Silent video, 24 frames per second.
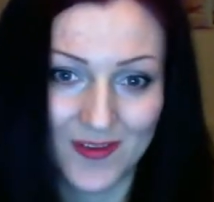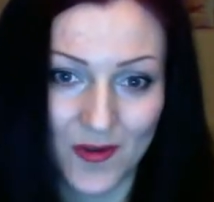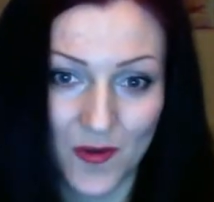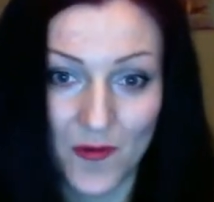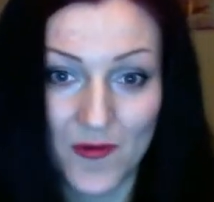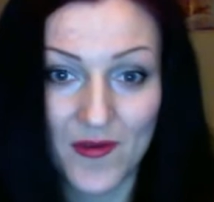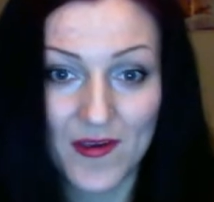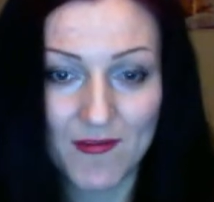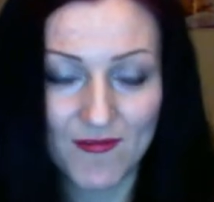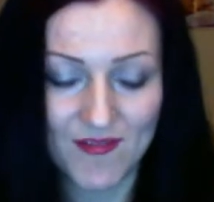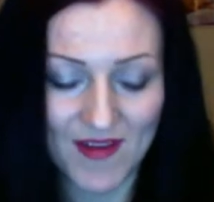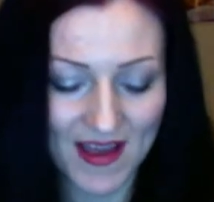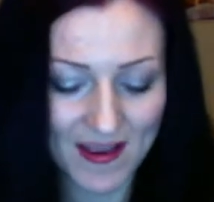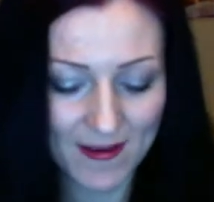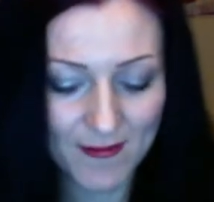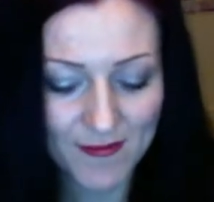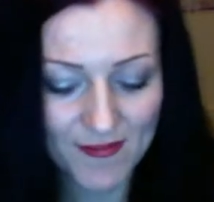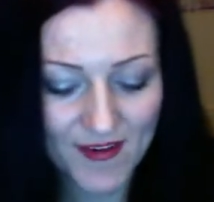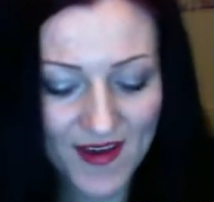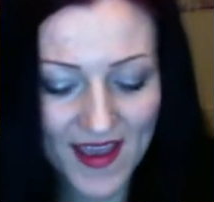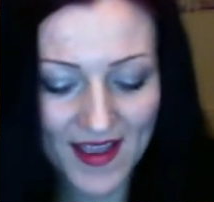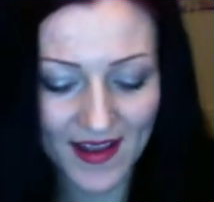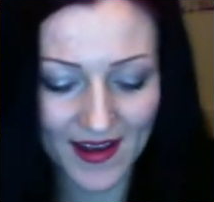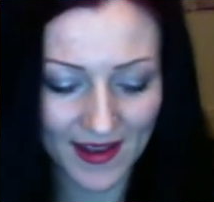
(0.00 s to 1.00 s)
So if I
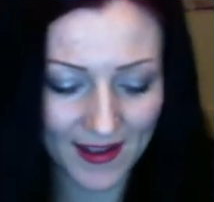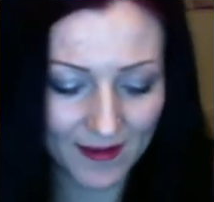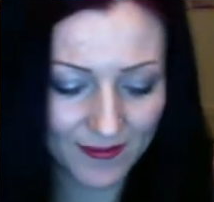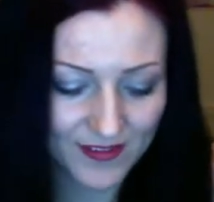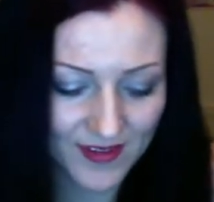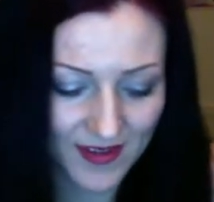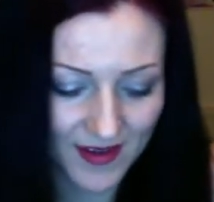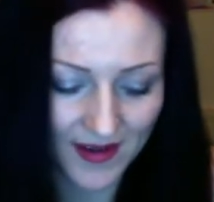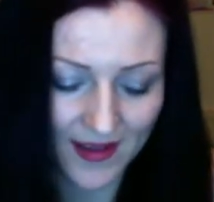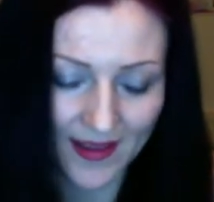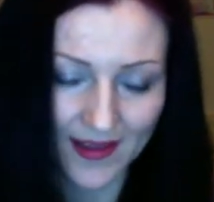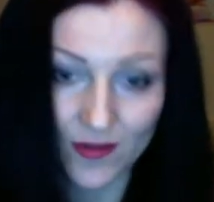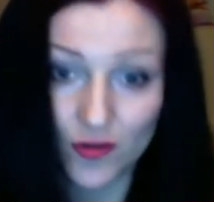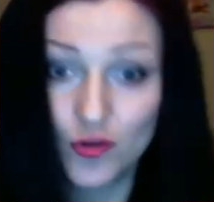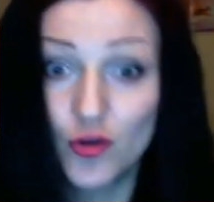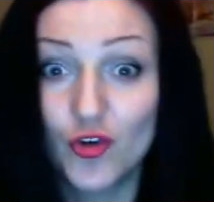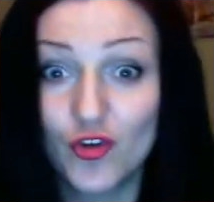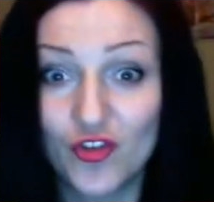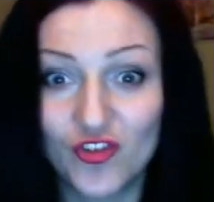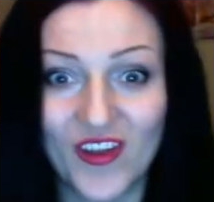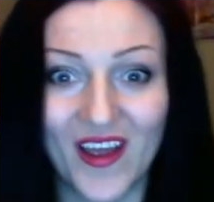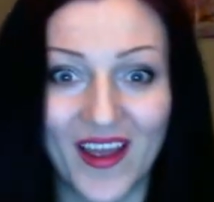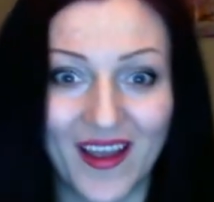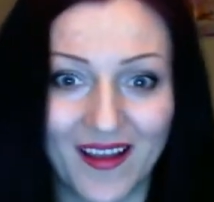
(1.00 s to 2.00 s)
fail after like
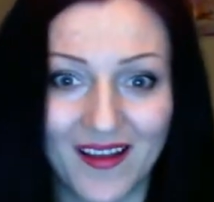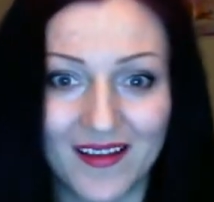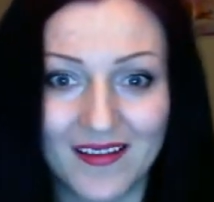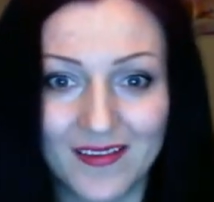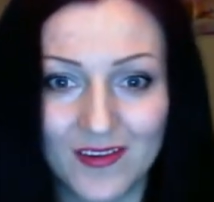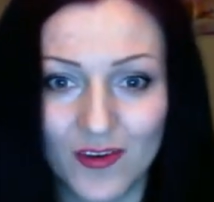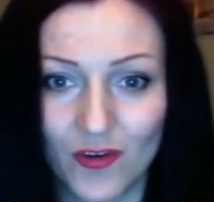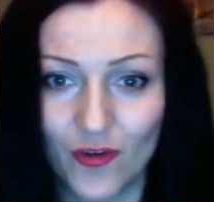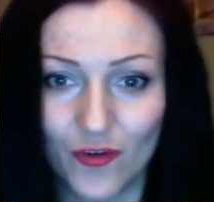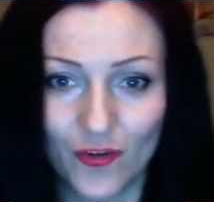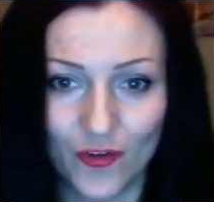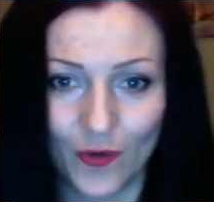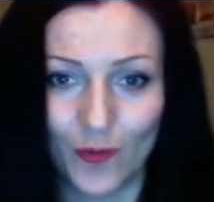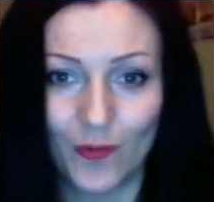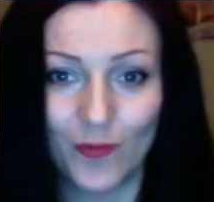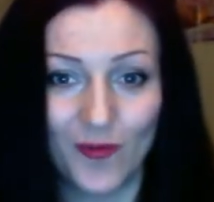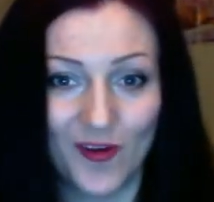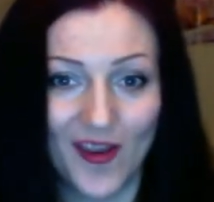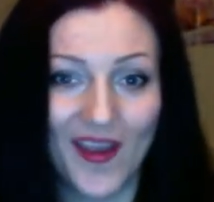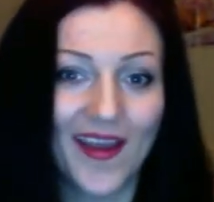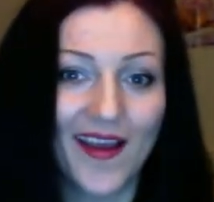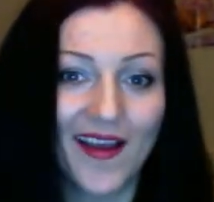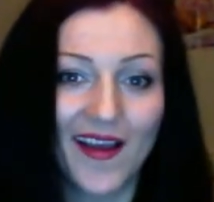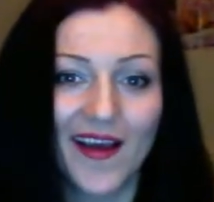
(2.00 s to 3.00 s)
2 seconds or
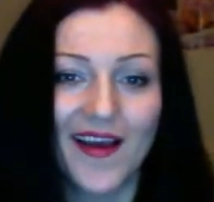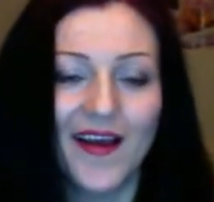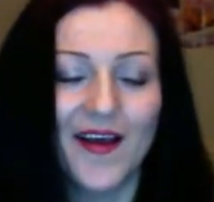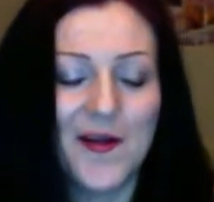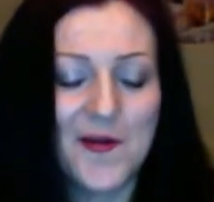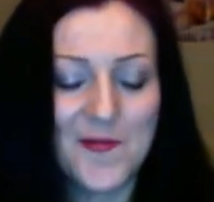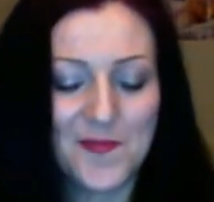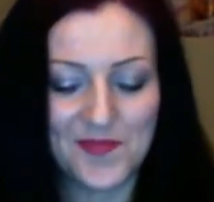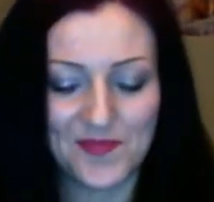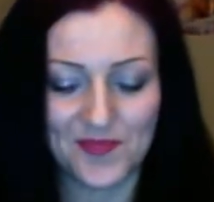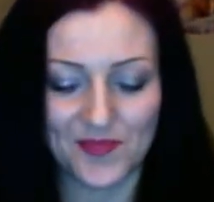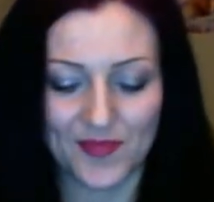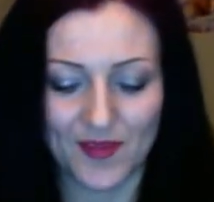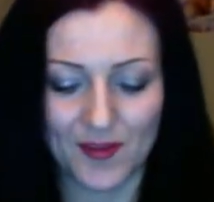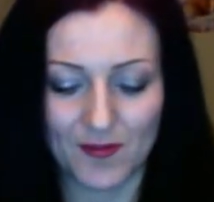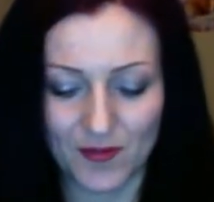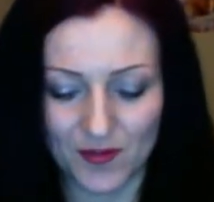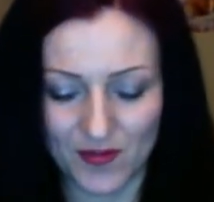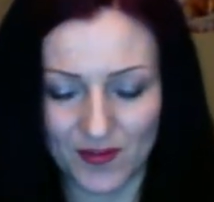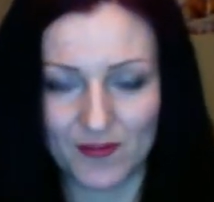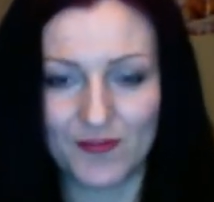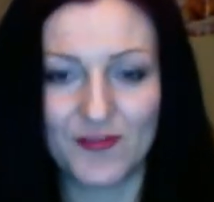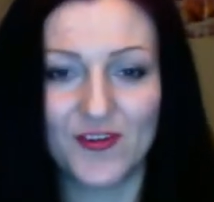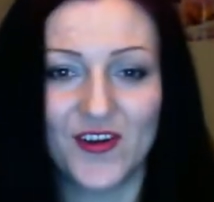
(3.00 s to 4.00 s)
something
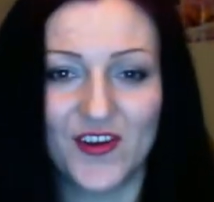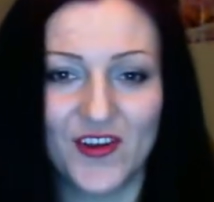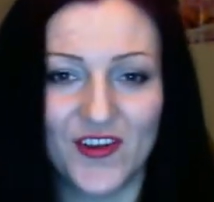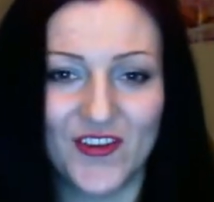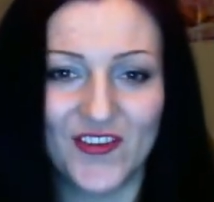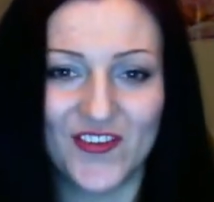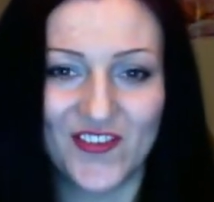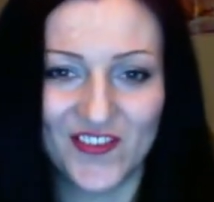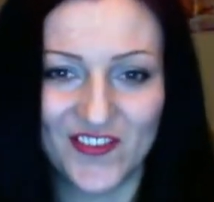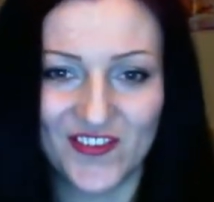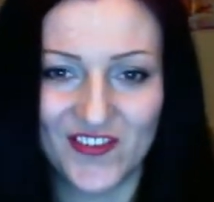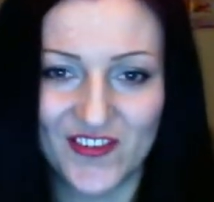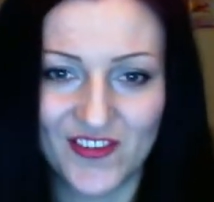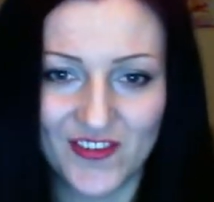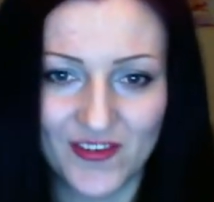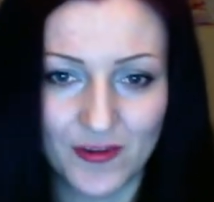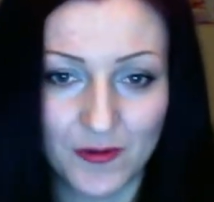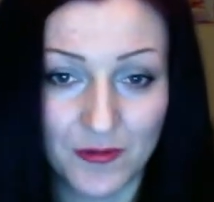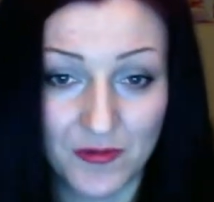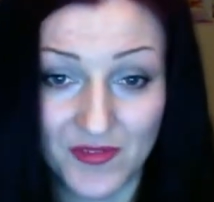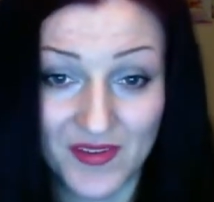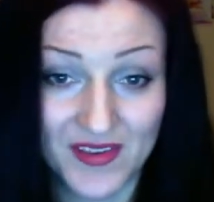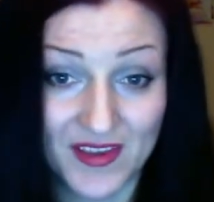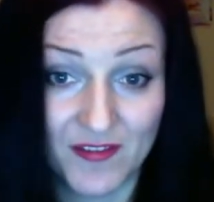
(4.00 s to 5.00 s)
with the first
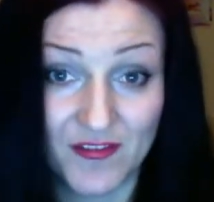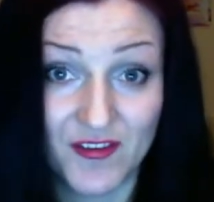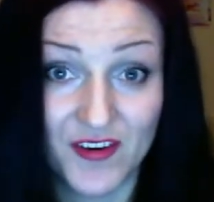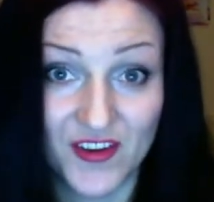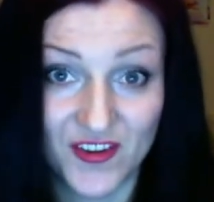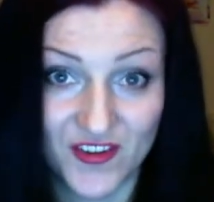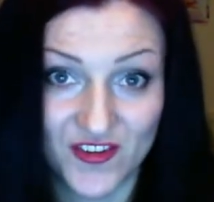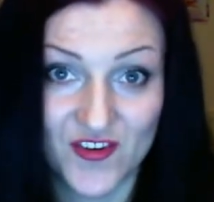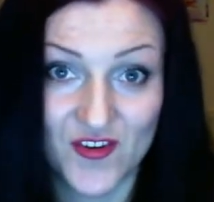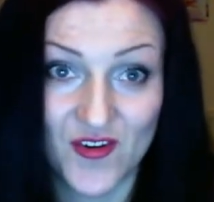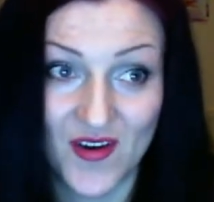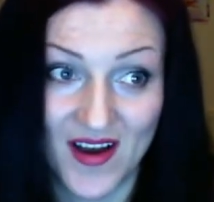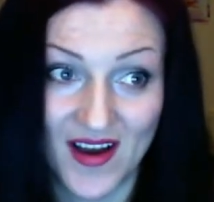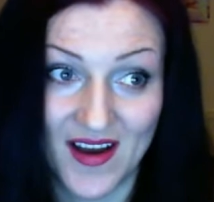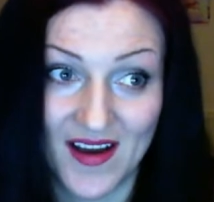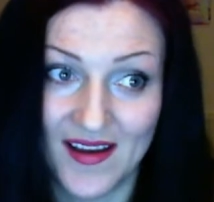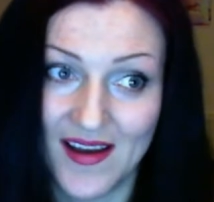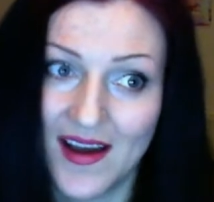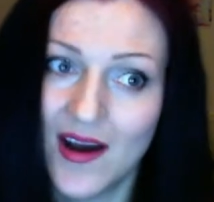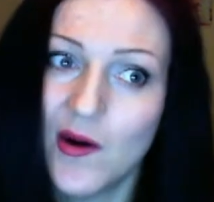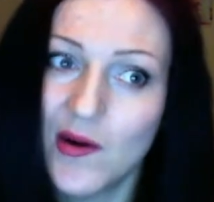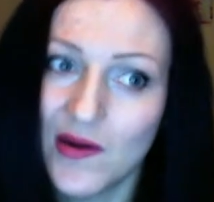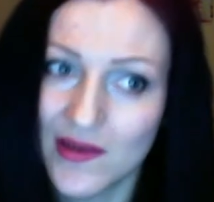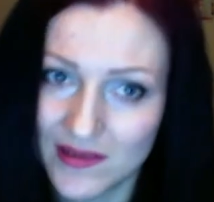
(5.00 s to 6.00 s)
try,
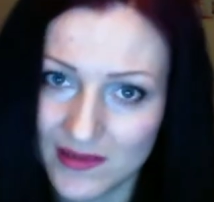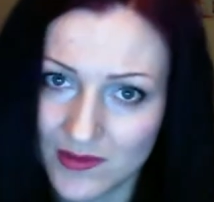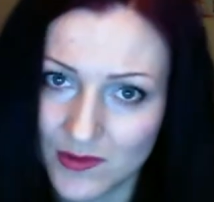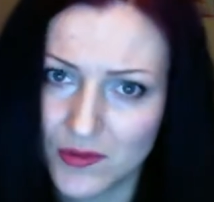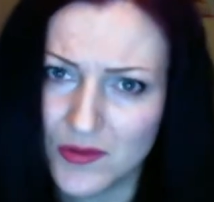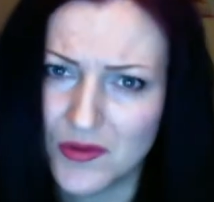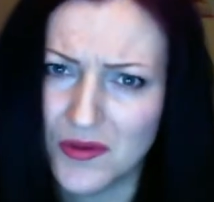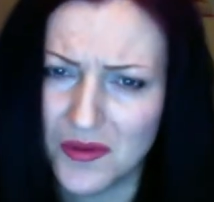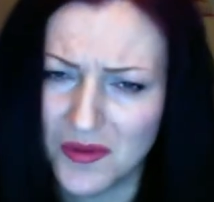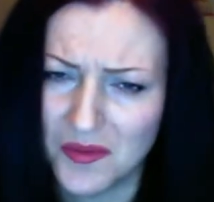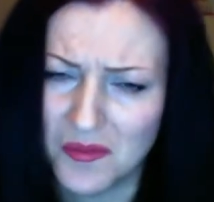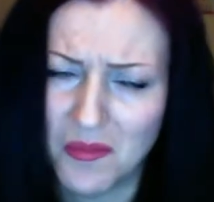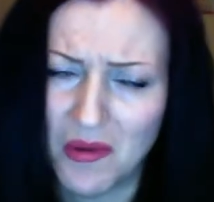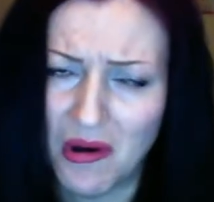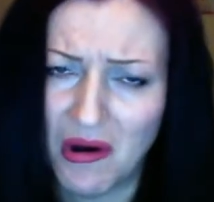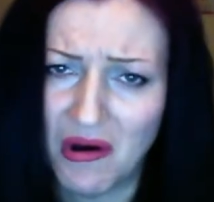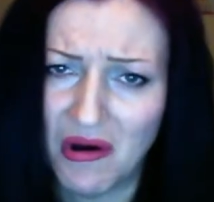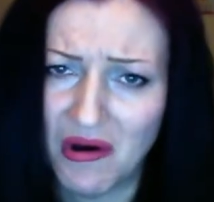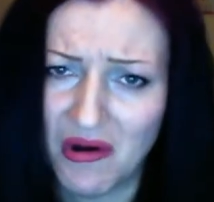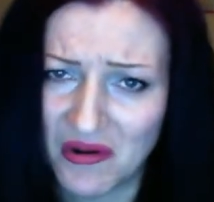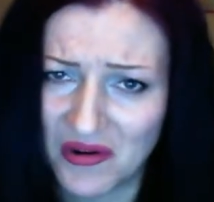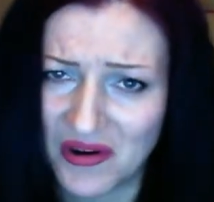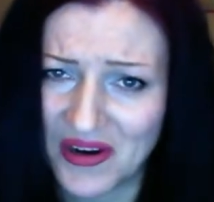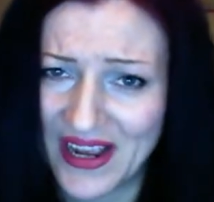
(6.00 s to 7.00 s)
I will do
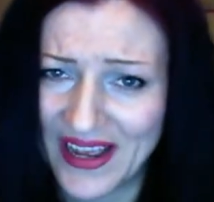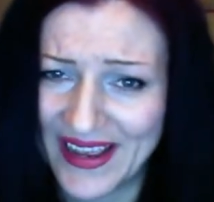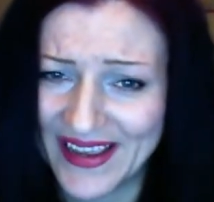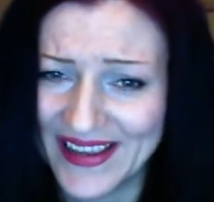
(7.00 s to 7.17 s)
more.